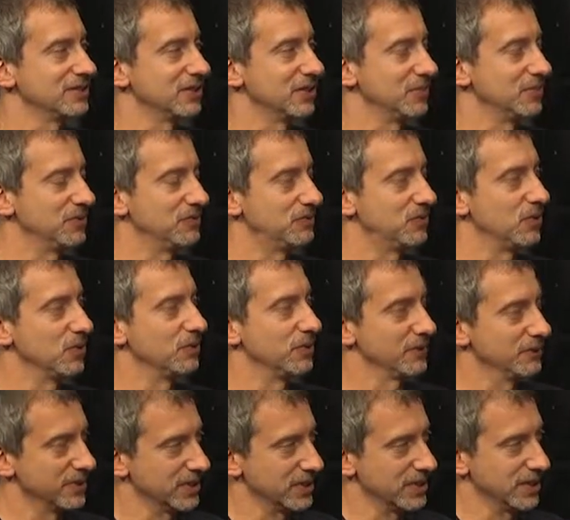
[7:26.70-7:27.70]
So before we
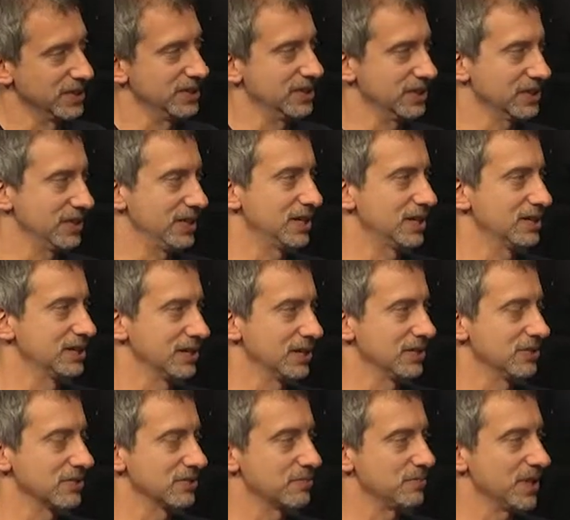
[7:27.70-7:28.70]
were getting kicked out of the
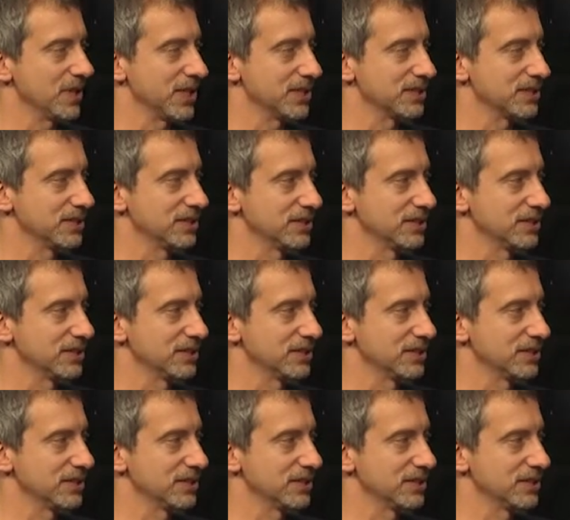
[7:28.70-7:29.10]
other space.